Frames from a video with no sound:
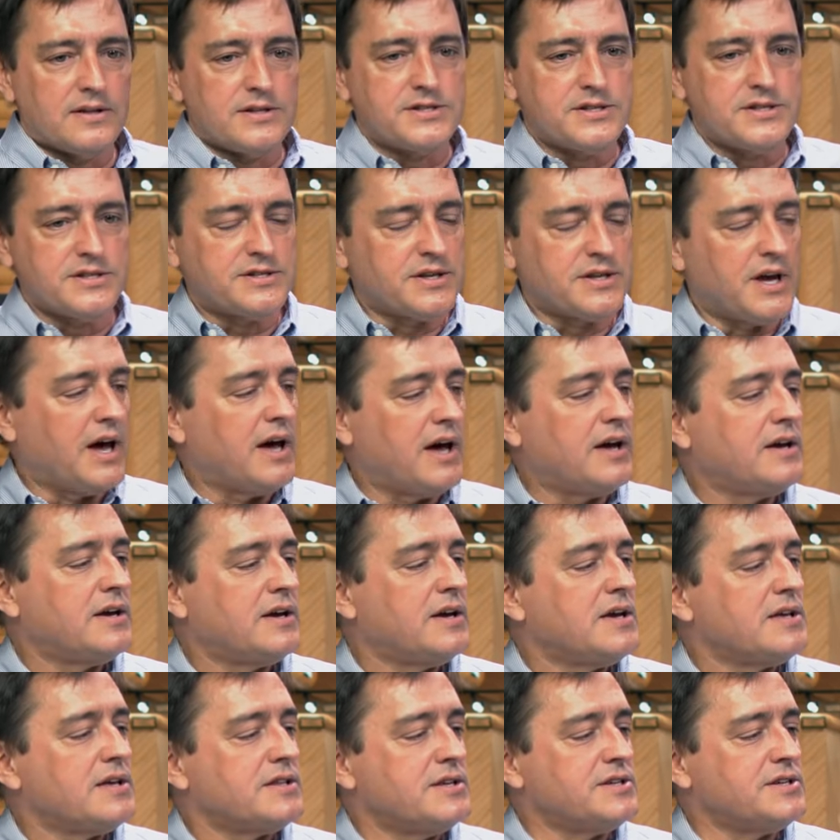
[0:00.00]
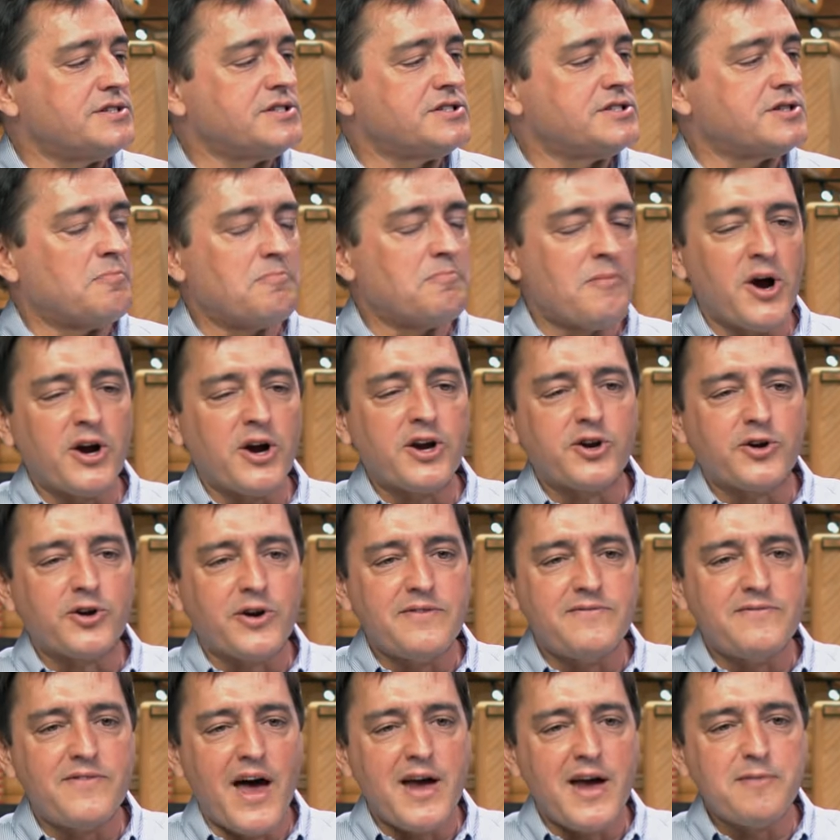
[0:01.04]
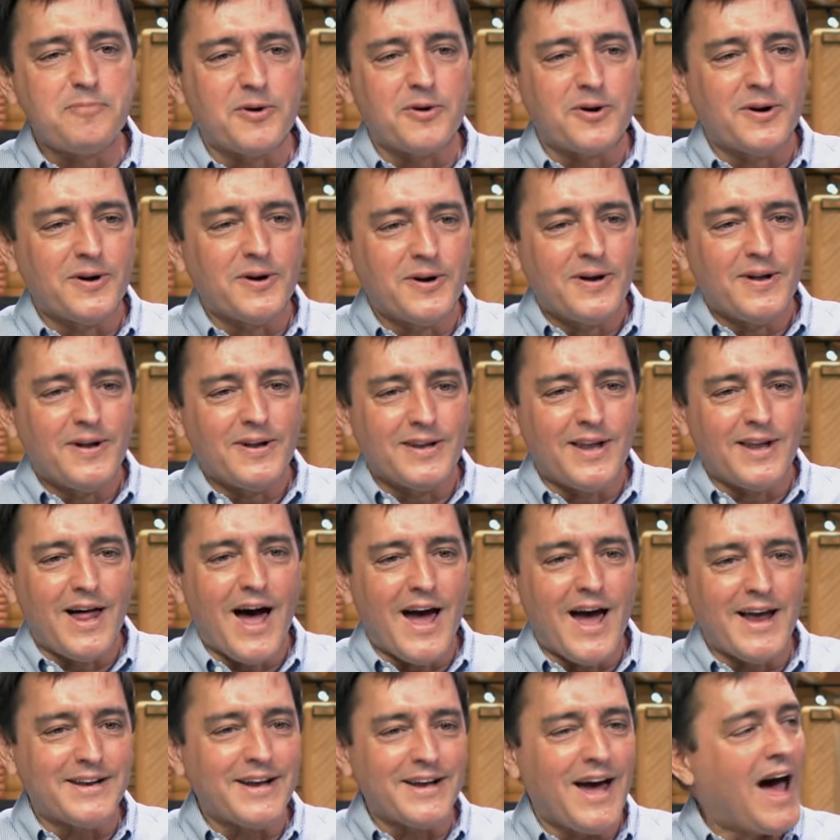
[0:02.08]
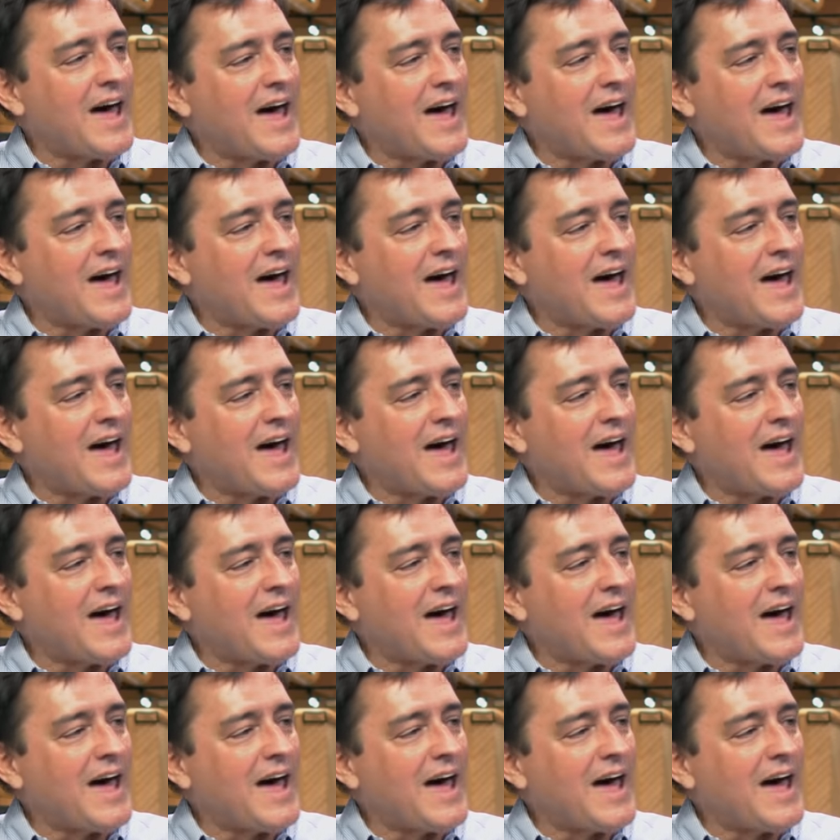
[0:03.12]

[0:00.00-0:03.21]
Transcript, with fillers: This is a, this is a mercury vapor light.